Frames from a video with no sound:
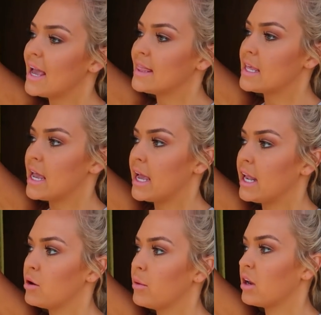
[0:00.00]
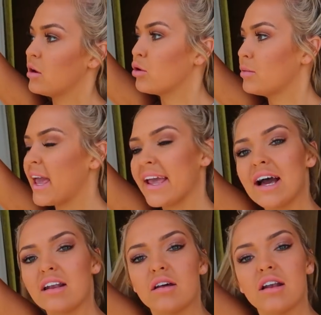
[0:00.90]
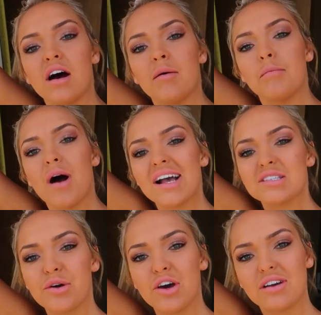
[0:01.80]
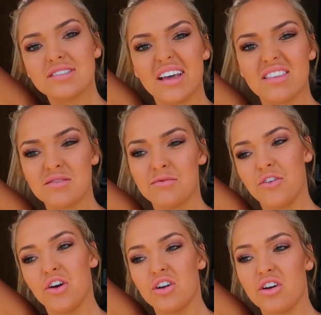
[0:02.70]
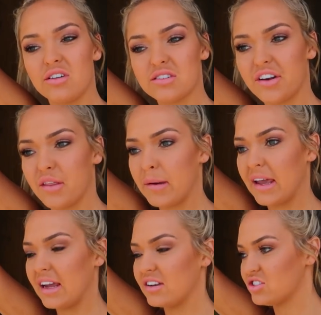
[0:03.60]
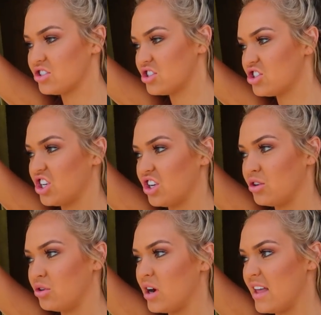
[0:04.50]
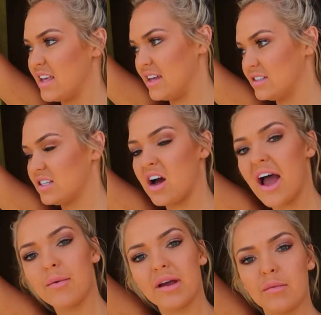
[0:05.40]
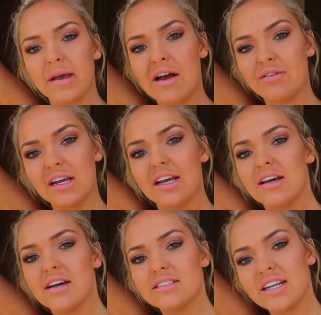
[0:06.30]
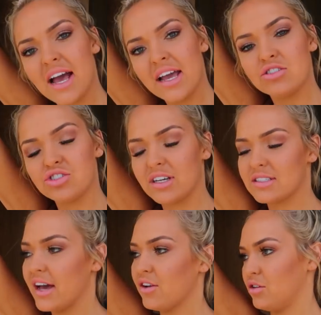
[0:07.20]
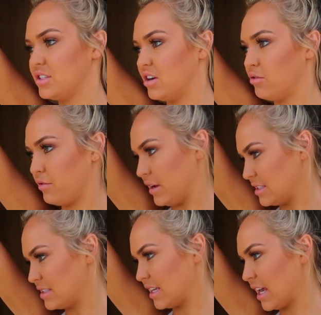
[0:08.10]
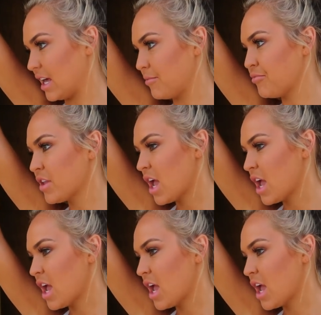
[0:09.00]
And then we're gonna probably hang out at Icebergs, get some photos, go to the beach, just chill. And then tonight we're gonna be having dinner and drinks at Hotel Rubisi's again.